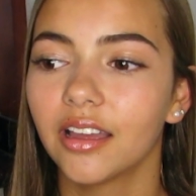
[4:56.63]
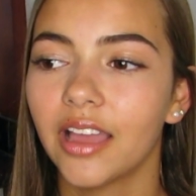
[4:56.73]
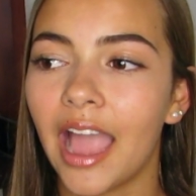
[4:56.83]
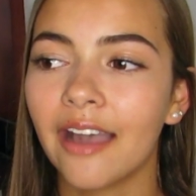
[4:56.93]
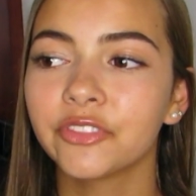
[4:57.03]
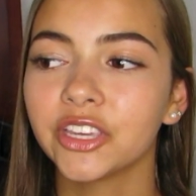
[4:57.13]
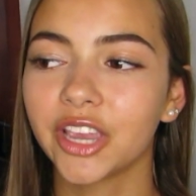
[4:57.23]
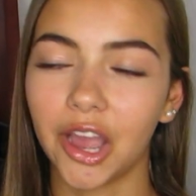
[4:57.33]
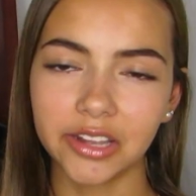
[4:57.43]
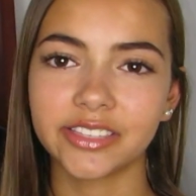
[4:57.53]
have the
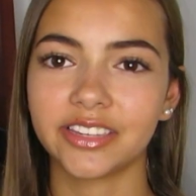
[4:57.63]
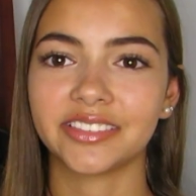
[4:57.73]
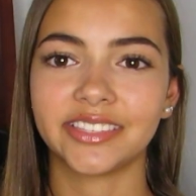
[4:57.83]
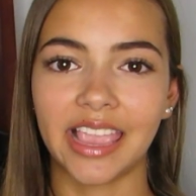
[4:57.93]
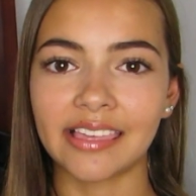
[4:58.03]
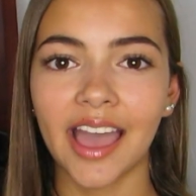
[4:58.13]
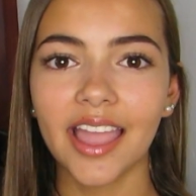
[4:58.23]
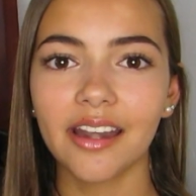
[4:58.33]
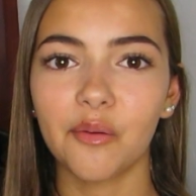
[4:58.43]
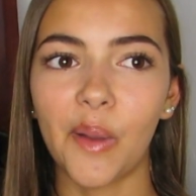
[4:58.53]
guts to say
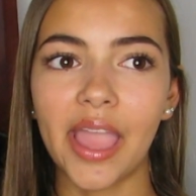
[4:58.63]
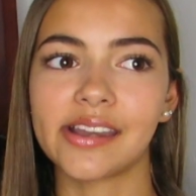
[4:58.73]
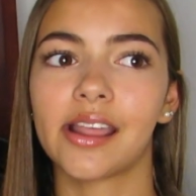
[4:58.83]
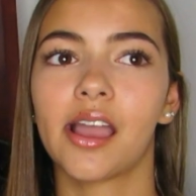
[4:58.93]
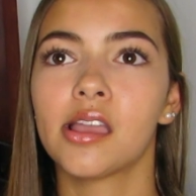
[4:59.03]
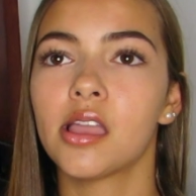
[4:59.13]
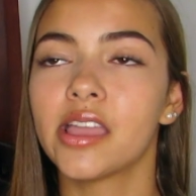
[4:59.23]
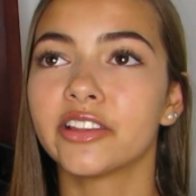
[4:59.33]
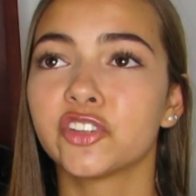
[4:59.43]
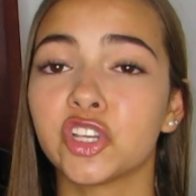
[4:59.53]
that when
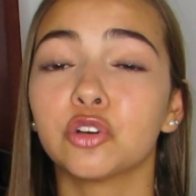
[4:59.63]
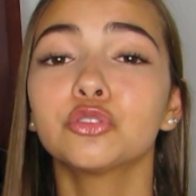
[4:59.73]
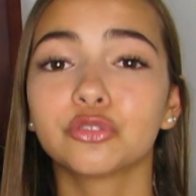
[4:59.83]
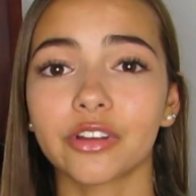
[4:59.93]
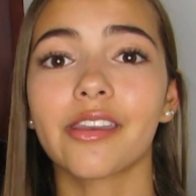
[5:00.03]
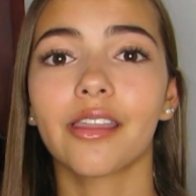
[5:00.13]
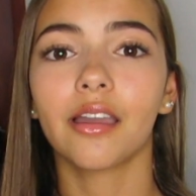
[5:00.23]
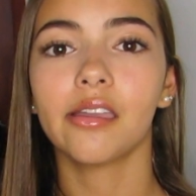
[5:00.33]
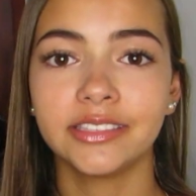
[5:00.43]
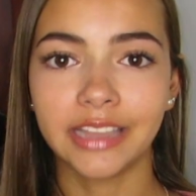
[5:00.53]
children
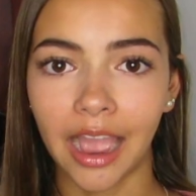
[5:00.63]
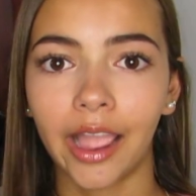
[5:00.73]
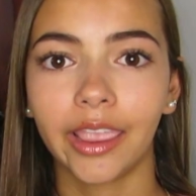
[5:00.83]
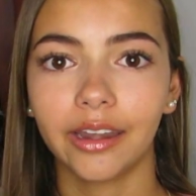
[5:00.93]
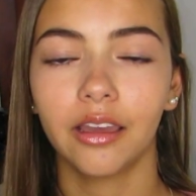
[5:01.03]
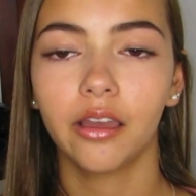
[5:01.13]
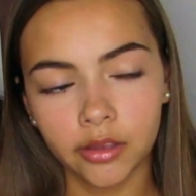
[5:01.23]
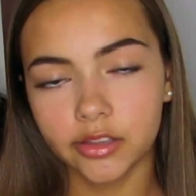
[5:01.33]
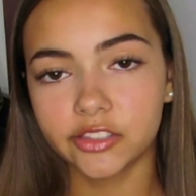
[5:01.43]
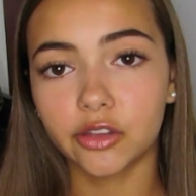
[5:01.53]
died.
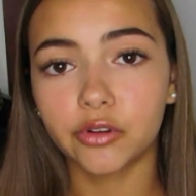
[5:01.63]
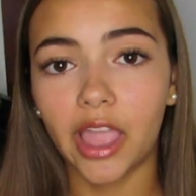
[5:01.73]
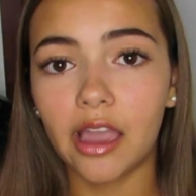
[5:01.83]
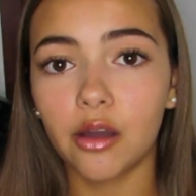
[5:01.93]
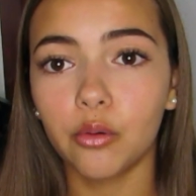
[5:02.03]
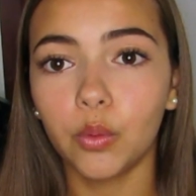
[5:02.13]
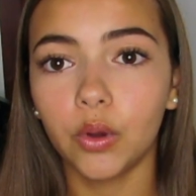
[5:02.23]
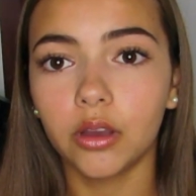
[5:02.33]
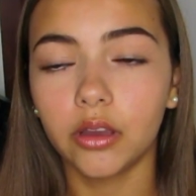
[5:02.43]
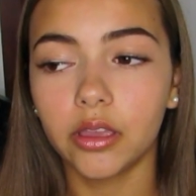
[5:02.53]
So
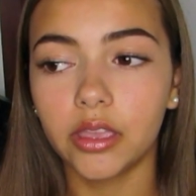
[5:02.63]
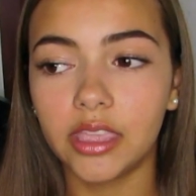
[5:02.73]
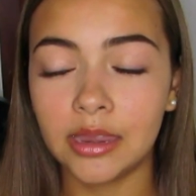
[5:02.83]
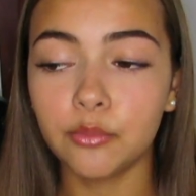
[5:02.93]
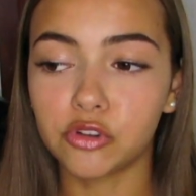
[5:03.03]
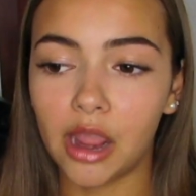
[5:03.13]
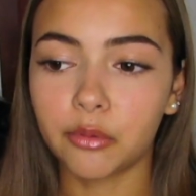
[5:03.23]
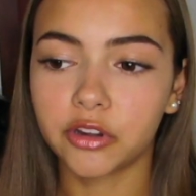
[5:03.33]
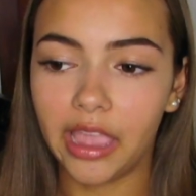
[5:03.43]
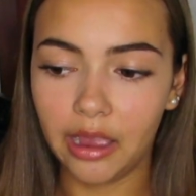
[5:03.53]
now in
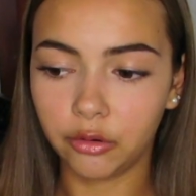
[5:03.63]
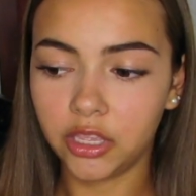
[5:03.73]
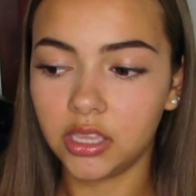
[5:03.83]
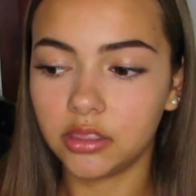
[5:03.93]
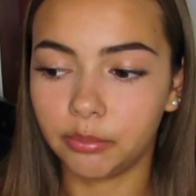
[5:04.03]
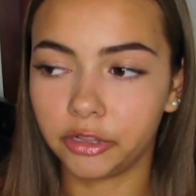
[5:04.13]
Broward County, the